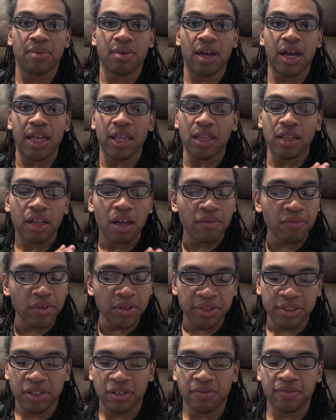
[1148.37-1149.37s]
I love
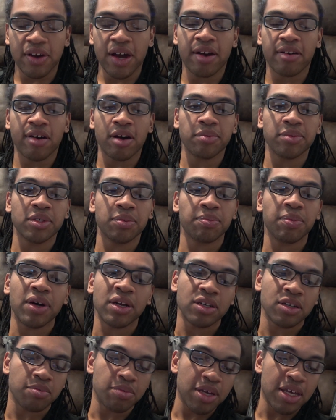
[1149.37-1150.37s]
real steel firearms.
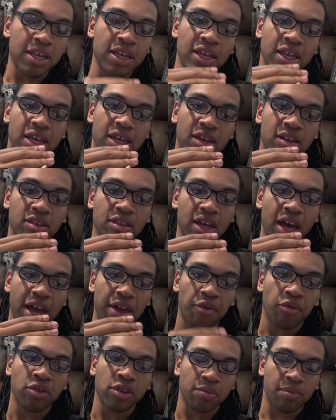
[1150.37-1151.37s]
But to me, I
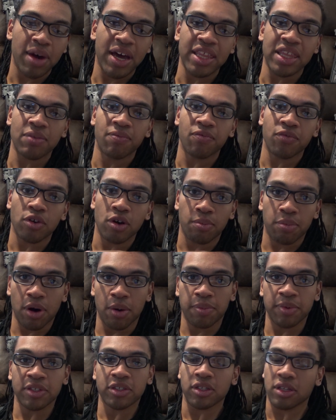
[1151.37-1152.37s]
only buy them for a
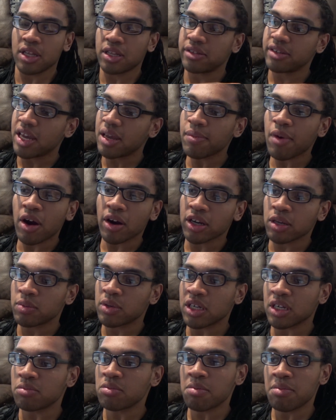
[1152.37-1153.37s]
purpose. And the same
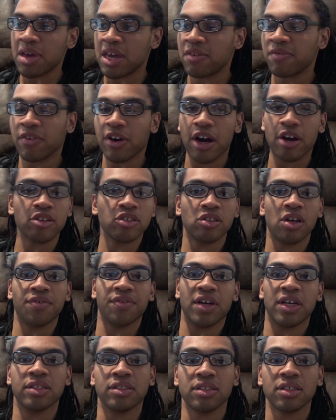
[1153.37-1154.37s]
argument can be made for
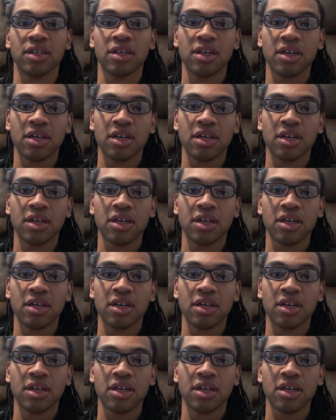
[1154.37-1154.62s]
airsoft guns.